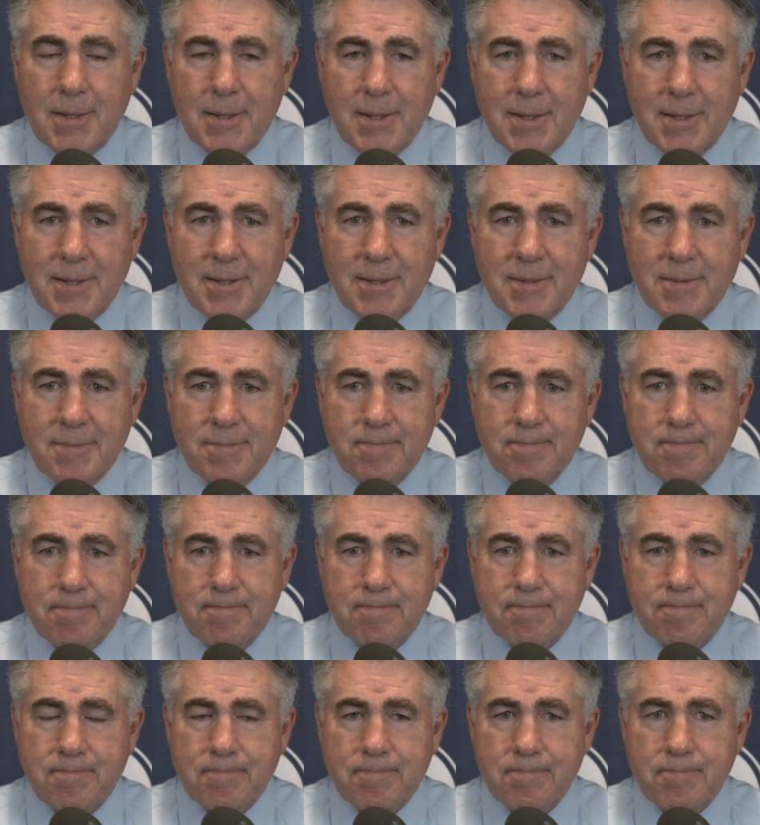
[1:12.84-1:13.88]
um,
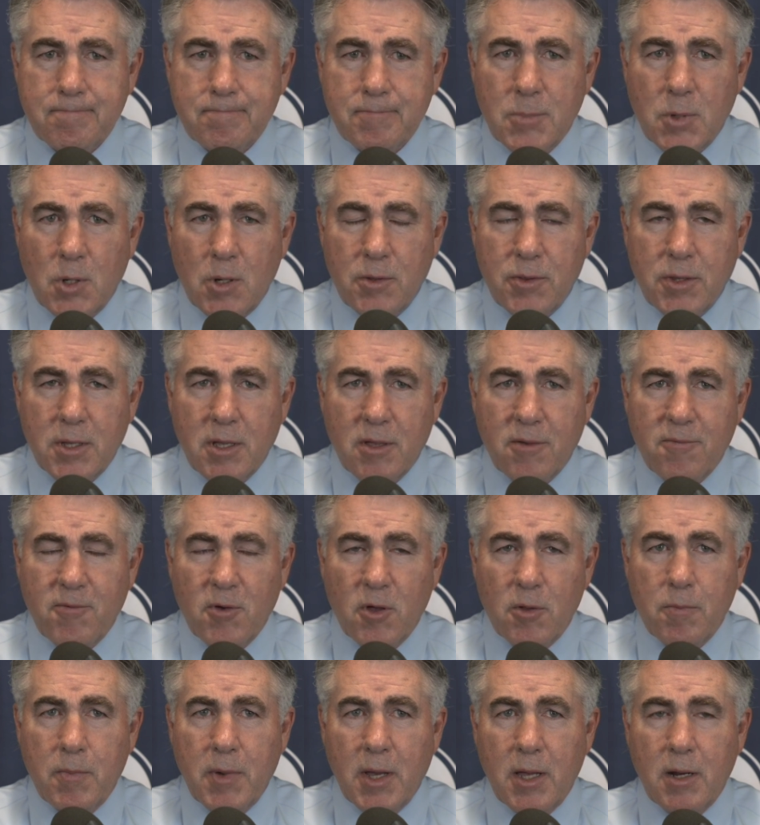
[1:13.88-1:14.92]
you know, I think he
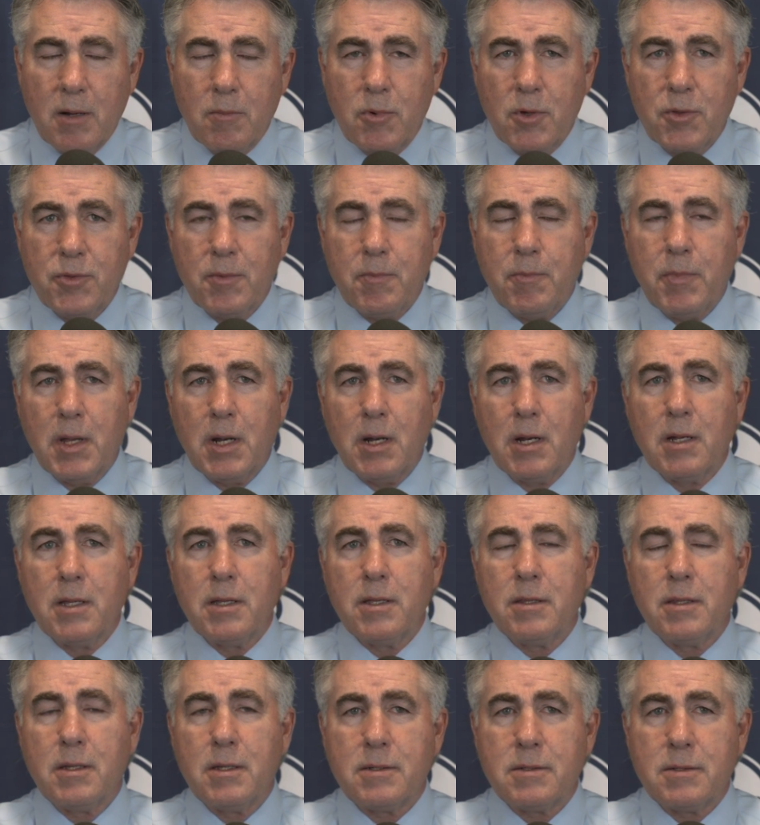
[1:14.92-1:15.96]
felt bad about the
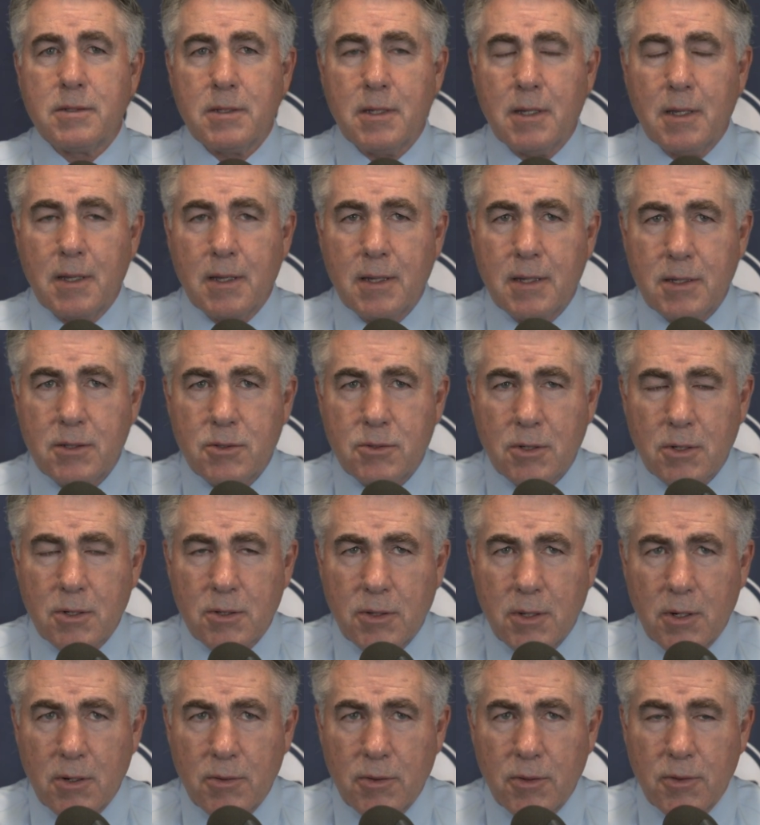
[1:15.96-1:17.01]
penalty that uh, he
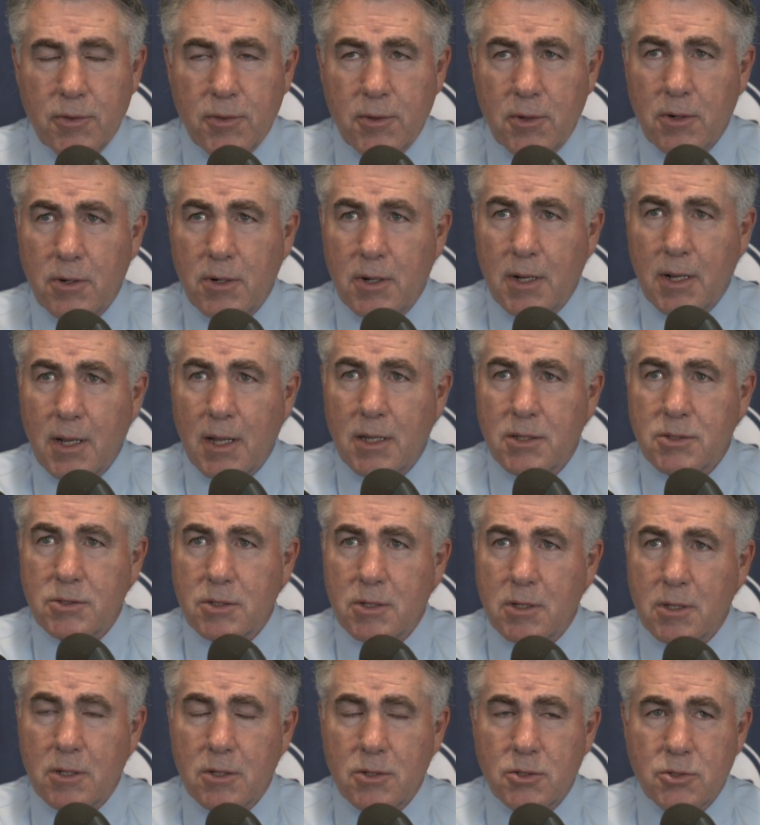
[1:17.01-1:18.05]
took there in the third. Our guys
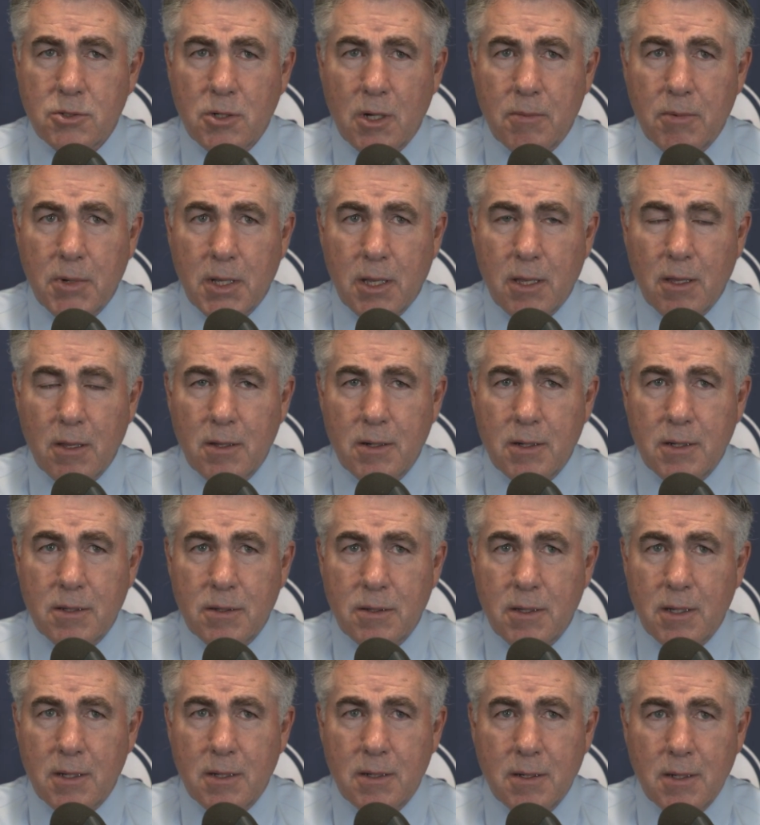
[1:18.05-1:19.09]
did a good job of killing it,
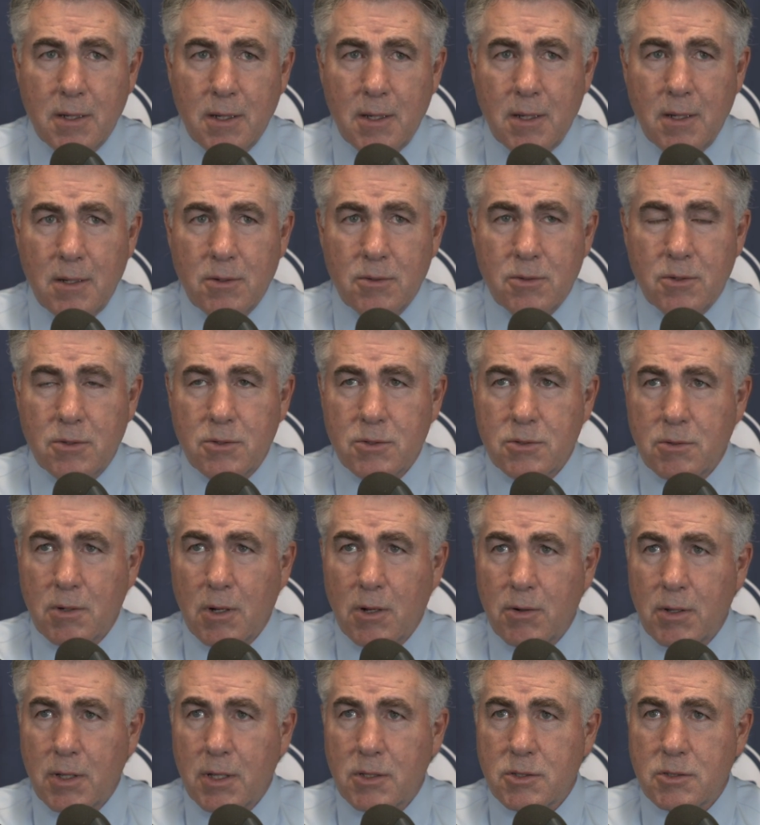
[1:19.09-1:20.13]
and then turns
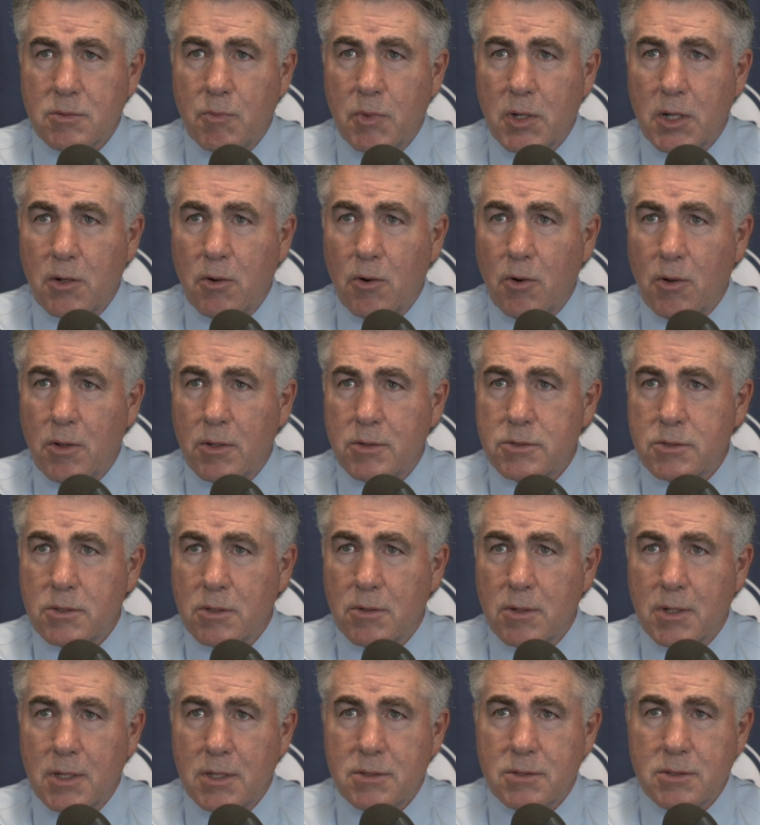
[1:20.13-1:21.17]
around, he gets a big goal.
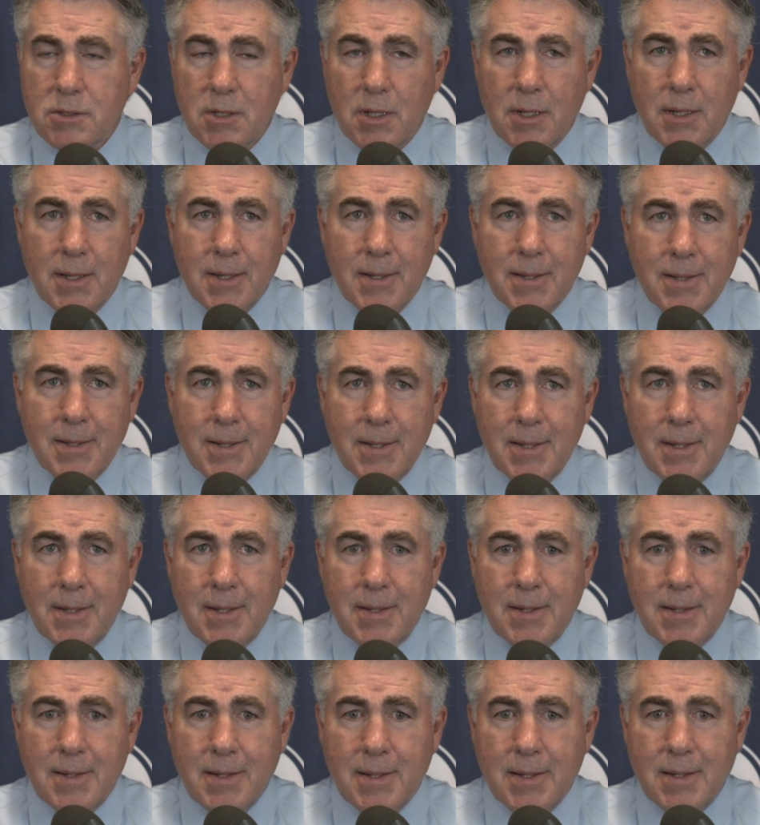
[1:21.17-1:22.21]
So that's, uh,
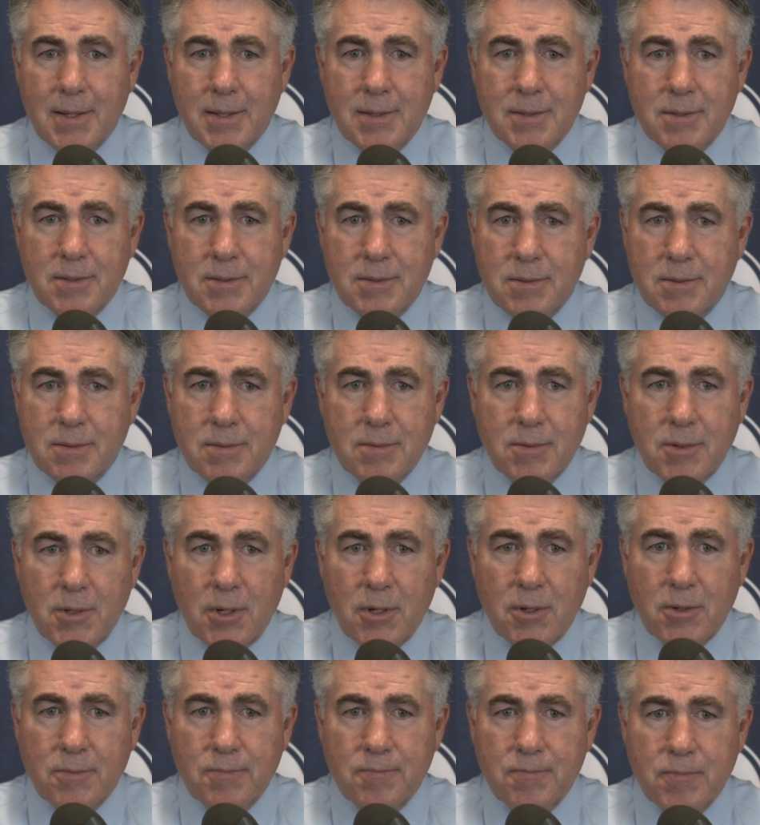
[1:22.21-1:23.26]
you
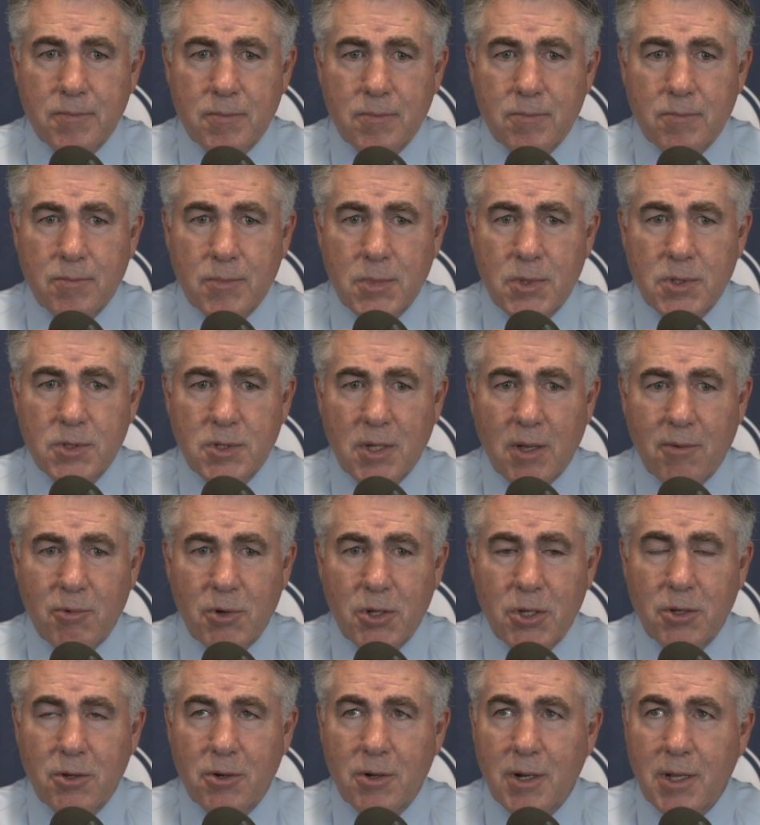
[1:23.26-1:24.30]
know, he's having
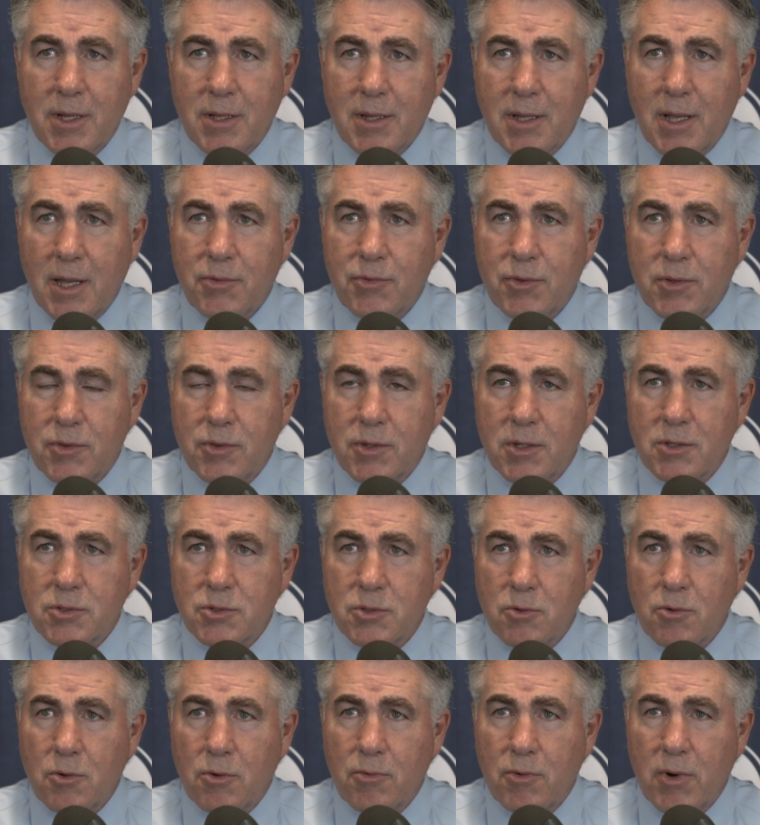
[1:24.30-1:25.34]
a year like that, that things
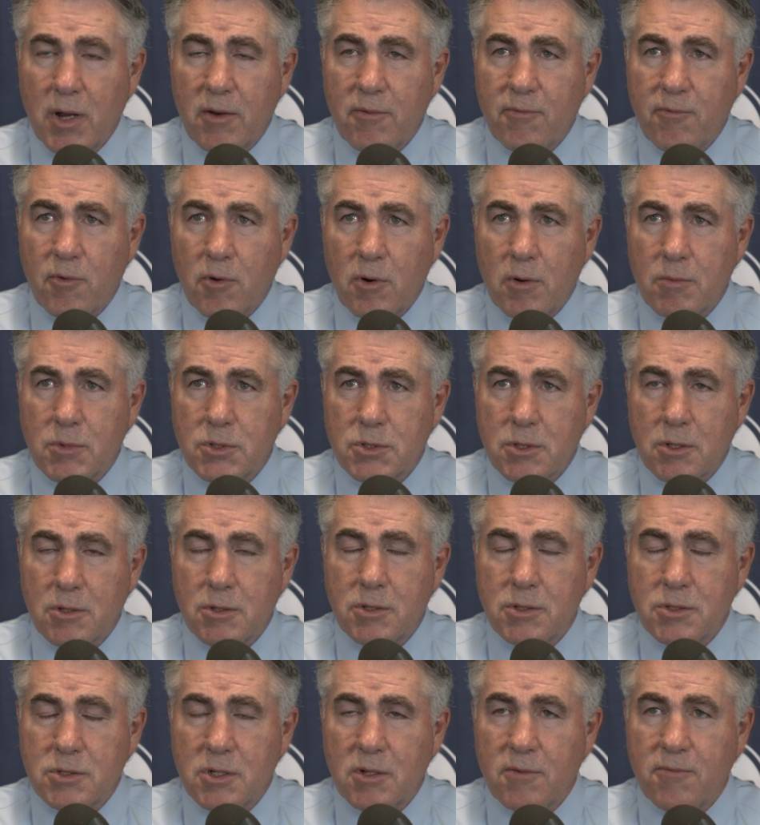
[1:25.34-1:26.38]
are going right for him. It's good
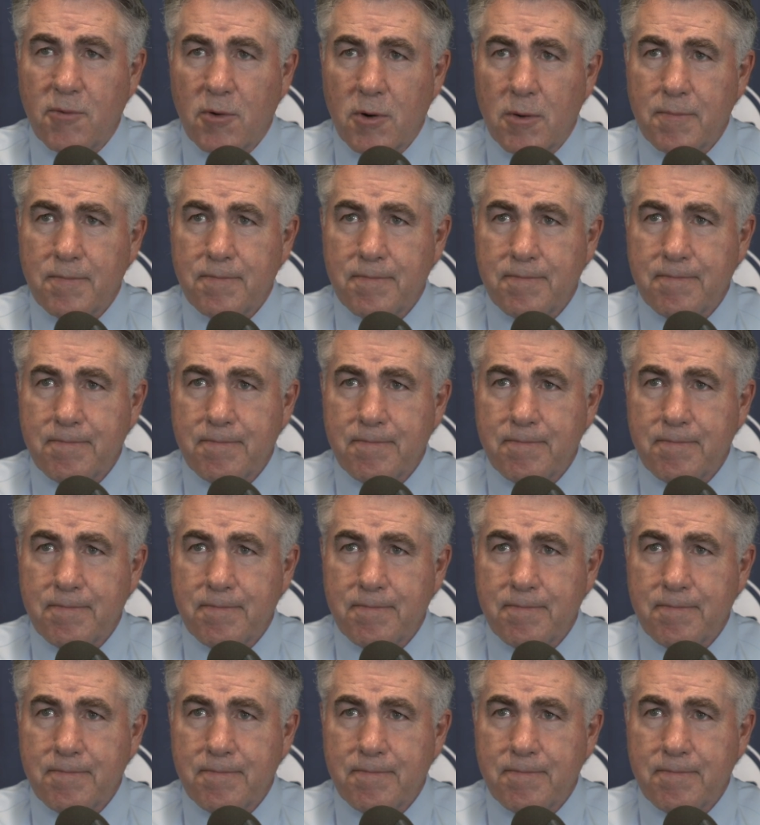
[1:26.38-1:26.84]
to see for him.